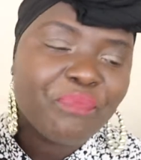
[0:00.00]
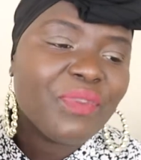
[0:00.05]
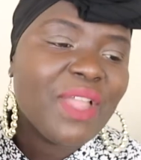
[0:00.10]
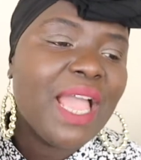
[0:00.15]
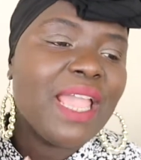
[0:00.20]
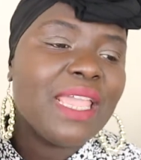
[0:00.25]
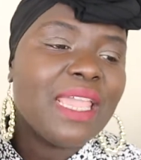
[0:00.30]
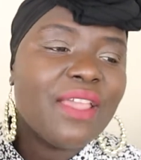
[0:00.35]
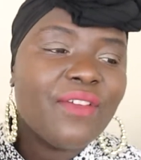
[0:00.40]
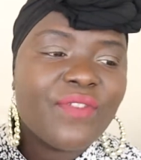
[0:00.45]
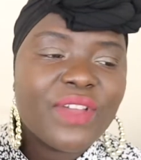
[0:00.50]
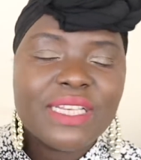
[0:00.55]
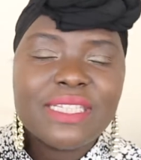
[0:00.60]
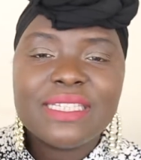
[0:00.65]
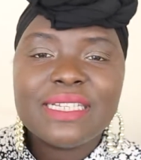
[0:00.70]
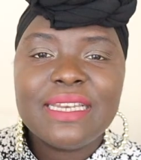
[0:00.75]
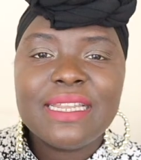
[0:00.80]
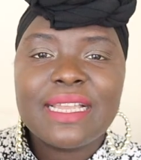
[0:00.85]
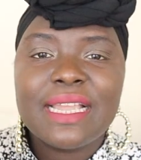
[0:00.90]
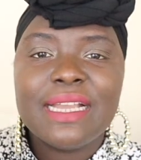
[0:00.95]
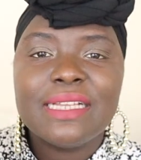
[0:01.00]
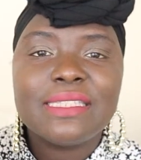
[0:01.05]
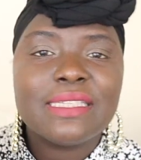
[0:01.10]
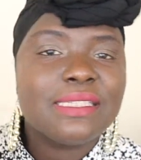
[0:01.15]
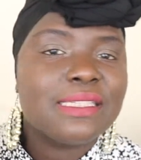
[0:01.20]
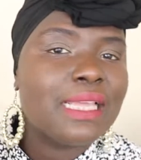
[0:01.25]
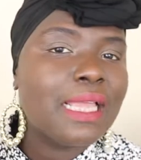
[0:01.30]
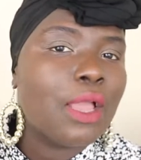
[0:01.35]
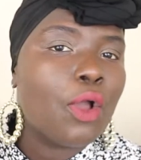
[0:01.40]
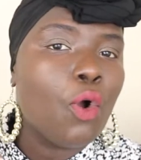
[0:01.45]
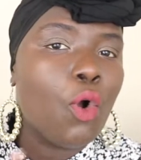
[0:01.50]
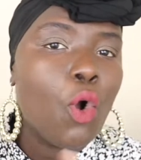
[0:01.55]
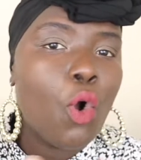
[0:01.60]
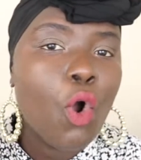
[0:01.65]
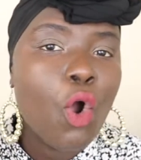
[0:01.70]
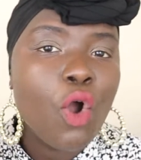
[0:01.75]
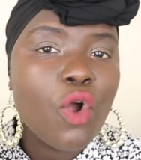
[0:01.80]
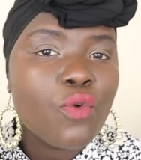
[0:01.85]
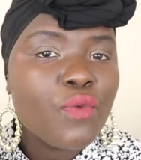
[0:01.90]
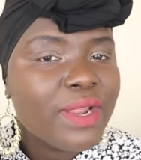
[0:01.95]
I even dedicated a
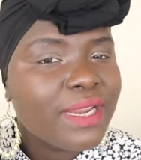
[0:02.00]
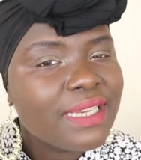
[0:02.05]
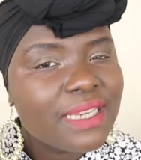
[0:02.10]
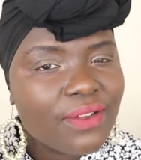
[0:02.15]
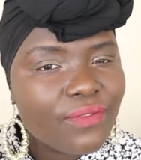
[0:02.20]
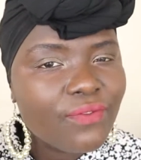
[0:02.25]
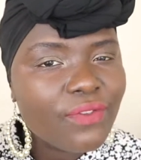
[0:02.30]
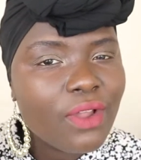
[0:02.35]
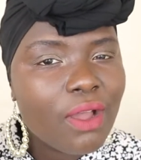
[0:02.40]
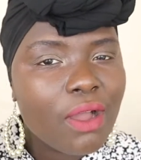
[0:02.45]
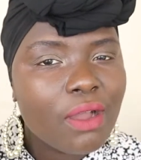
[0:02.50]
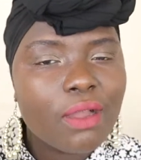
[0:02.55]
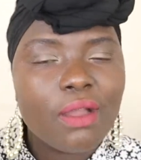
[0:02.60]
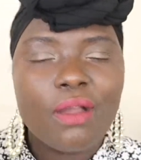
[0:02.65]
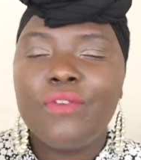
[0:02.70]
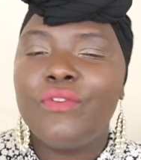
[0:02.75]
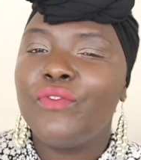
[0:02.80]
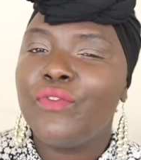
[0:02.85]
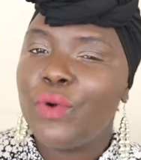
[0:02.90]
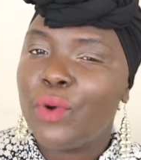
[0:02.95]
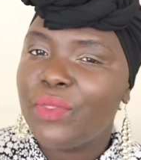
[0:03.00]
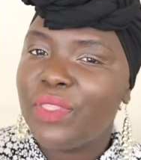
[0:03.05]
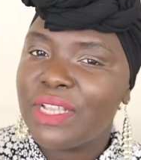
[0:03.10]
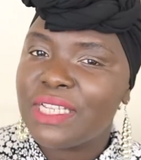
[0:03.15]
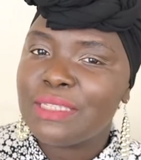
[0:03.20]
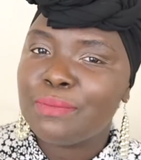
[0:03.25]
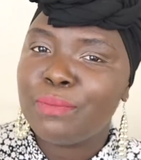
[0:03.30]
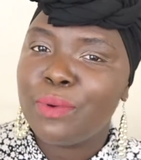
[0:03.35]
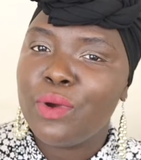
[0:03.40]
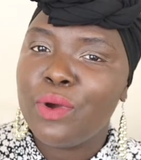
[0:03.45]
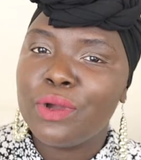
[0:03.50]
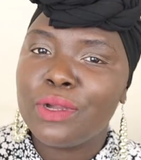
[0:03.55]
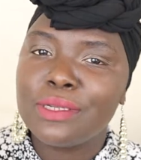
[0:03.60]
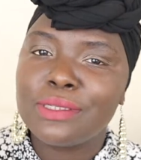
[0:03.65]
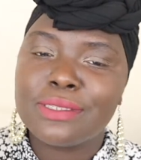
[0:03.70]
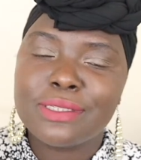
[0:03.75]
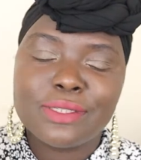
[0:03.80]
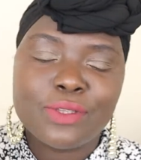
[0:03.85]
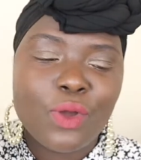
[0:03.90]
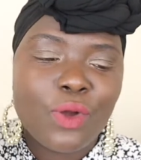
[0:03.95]
whole reading vlog for this book,
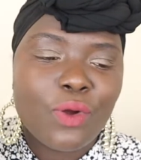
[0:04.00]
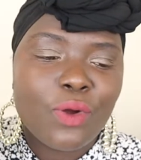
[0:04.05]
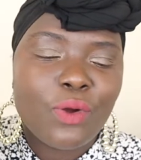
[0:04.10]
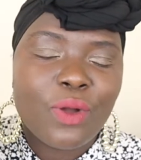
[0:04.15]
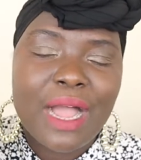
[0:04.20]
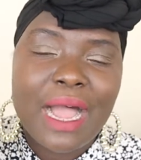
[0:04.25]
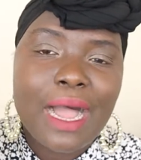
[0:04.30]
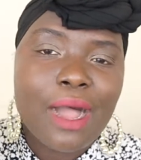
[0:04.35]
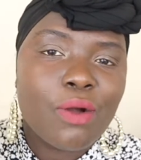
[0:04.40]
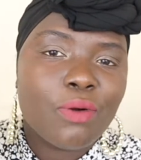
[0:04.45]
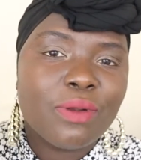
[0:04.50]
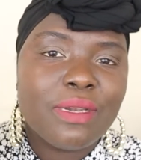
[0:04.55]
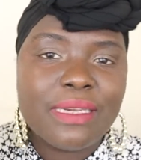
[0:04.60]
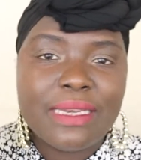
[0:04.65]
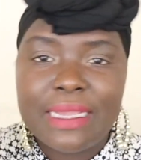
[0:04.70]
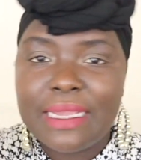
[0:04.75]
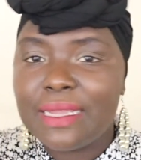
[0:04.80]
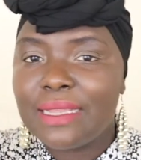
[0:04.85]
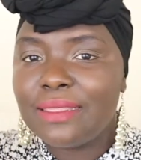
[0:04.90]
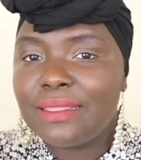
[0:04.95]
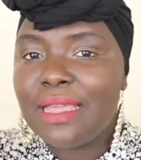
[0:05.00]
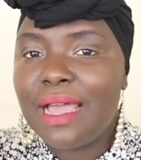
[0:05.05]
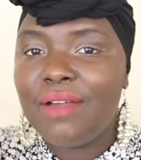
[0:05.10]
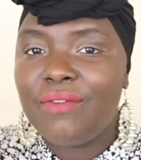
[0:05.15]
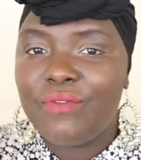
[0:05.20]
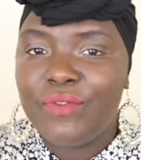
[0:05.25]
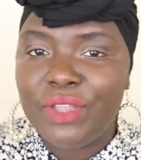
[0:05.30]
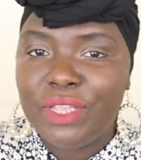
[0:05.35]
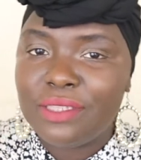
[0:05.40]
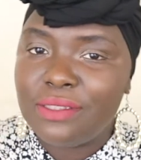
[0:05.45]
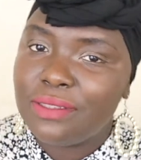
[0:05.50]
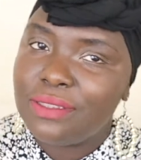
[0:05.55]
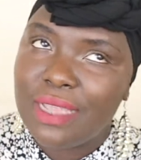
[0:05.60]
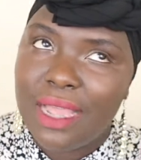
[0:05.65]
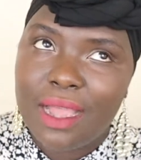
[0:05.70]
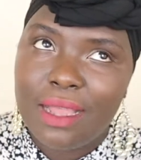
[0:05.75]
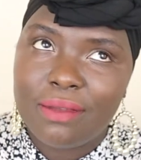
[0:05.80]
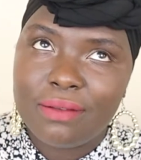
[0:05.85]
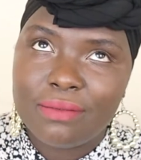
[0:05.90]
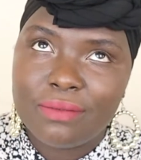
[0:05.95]
so I'll link that
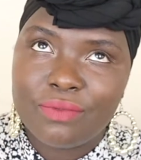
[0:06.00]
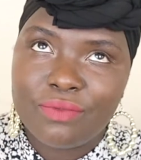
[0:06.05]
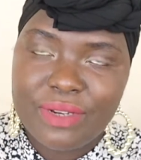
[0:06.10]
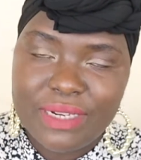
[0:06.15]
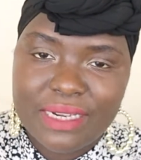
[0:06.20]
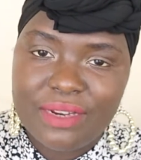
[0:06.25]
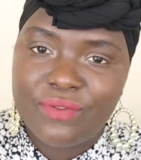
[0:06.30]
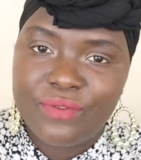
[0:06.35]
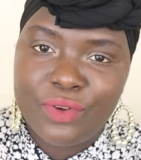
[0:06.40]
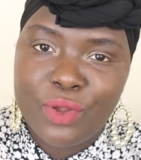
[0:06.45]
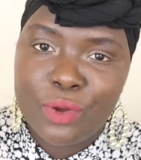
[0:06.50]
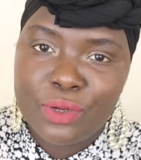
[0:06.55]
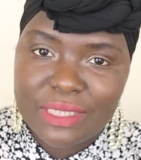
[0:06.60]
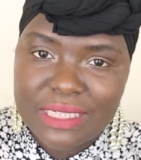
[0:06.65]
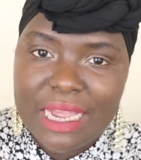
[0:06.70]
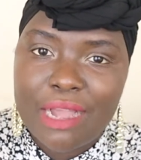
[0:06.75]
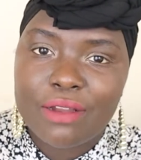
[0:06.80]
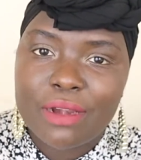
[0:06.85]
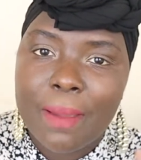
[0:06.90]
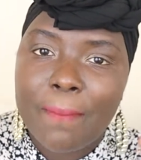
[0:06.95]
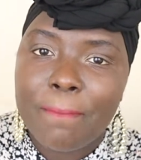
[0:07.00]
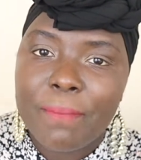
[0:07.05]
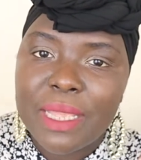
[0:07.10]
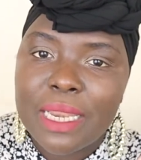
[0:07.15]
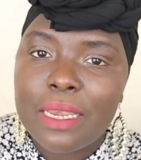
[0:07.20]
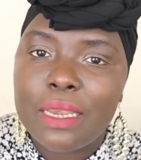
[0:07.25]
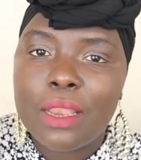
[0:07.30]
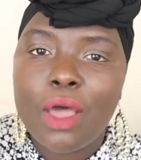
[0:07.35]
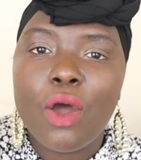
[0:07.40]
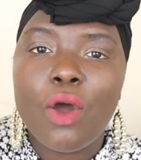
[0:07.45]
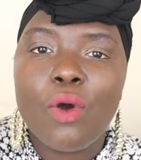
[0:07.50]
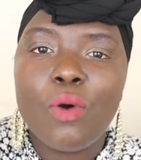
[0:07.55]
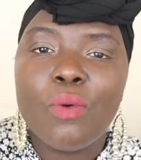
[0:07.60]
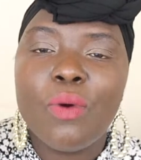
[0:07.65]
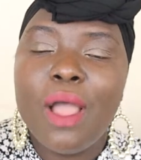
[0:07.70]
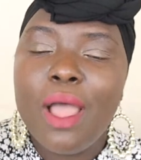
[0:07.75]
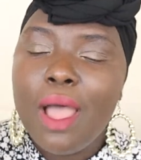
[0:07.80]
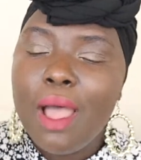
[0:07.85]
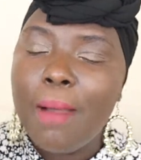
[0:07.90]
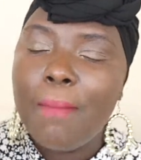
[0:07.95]
reading vlog down
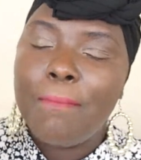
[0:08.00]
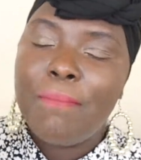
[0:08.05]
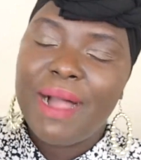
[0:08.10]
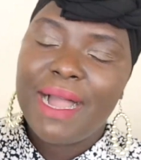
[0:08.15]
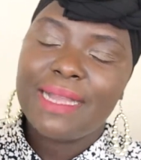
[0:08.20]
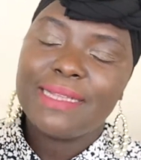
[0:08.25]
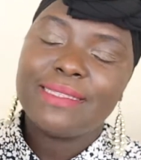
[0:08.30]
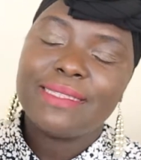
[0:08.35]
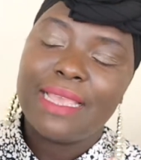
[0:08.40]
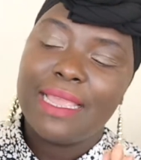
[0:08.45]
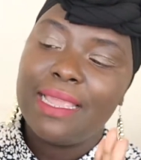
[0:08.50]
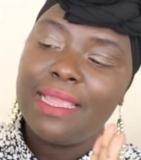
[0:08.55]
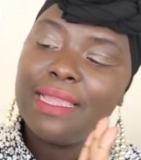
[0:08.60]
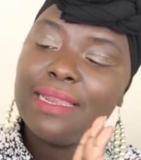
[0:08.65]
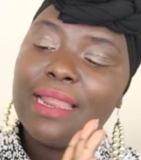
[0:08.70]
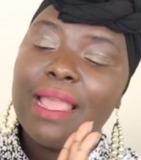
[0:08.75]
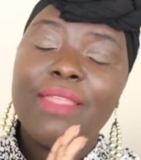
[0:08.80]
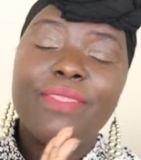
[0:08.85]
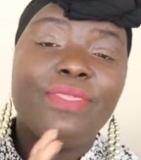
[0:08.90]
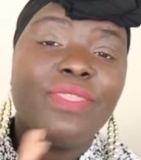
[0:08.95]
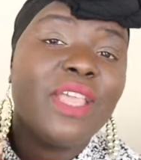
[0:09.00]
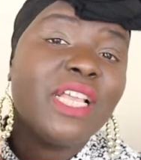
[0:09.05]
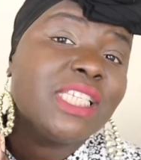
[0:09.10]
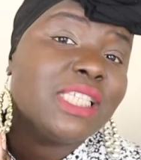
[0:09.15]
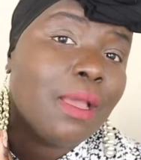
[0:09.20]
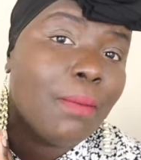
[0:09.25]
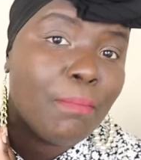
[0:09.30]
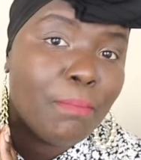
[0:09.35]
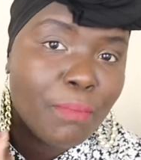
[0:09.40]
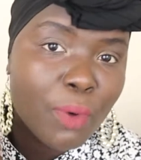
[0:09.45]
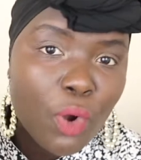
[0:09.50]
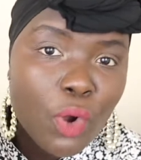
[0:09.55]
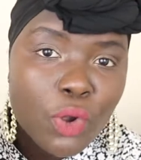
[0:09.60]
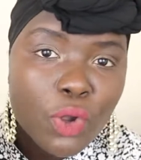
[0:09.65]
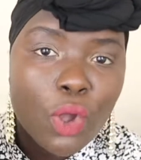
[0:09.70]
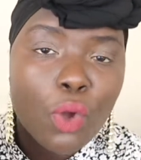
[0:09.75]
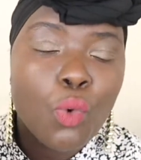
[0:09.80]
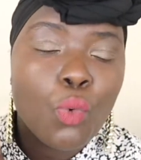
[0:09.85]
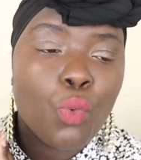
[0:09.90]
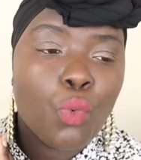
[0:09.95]
below. But in this book,